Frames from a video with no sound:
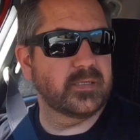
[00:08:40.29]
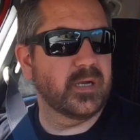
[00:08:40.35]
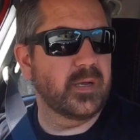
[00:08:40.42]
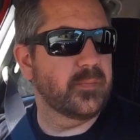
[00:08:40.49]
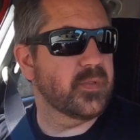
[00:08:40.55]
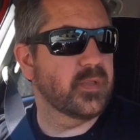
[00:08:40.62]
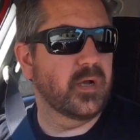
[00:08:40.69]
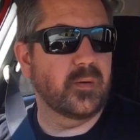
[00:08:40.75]

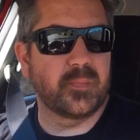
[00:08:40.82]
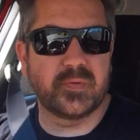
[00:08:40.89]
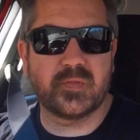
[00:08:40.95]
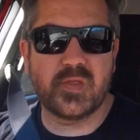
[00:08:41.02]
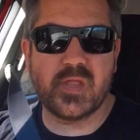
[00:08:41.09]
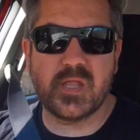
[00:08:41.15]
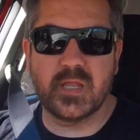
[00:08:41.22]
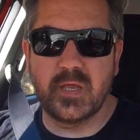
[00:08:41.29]
times now, but
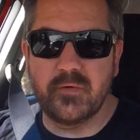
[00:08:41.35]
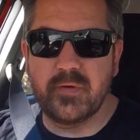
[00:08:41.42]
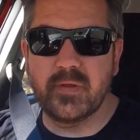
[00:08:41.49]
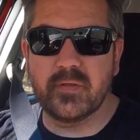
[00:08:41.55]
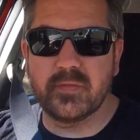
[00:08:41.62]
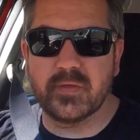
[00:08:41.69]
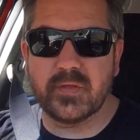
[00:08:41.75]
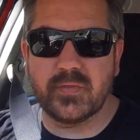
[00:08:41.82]
the steering
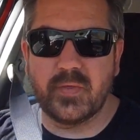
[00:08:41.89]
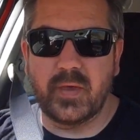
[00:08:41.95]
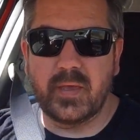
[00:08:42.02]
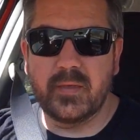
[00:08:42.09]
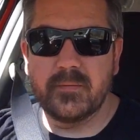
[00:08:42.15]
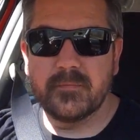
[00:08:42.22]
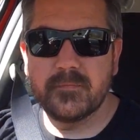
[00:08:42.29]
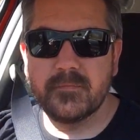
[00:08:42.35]
on this
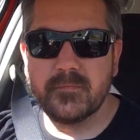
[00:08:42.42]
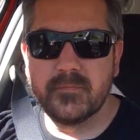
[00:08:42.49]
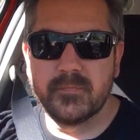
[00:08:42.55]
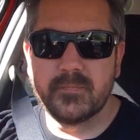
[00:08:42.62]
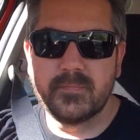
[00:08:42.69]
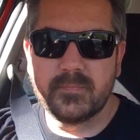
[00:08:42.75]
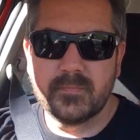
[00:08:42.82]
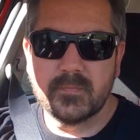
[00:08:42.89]
thing
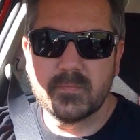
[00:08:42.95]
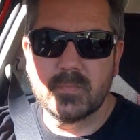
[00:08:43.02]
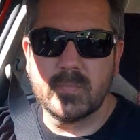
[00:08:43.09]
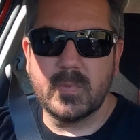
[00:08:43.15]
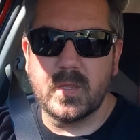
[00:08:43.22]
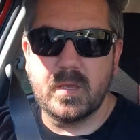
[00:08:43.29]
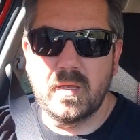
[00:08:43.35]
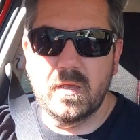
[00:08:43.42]

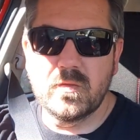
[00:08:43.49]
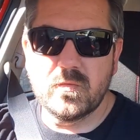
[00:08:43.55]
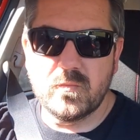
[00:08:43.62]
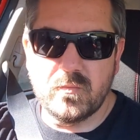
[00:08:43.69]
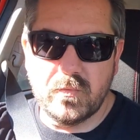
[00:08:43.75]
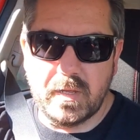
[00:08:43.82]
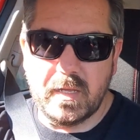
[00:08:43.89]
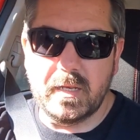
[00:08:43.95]
is
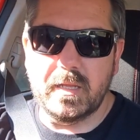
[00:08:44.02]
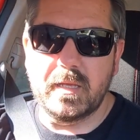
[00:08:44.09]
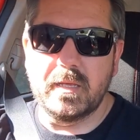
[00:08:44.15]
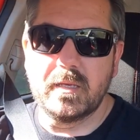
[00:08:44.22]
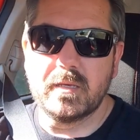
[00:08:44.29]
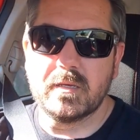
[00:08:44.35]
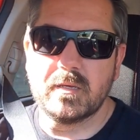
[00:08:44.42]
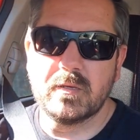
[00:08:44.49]

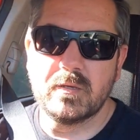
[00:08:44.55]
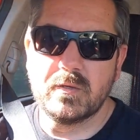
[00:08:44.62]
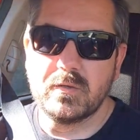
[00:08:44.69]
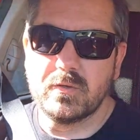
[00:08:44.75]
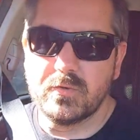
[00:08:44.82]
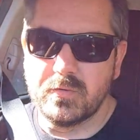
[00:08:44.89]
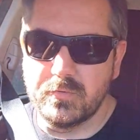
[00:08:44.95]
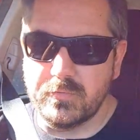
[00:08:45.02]
really,
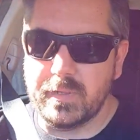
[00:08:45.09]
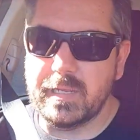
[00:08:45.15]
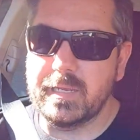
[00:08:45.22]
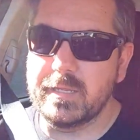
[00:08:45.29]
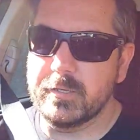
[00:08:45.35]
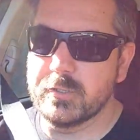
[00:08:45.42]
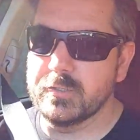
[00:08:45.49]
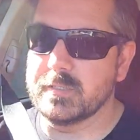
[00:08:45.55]

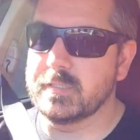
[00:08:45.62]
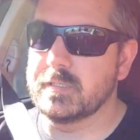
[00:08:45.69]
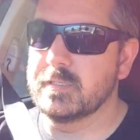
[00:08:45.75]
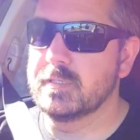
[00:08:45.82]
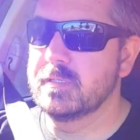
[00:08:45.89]
really good.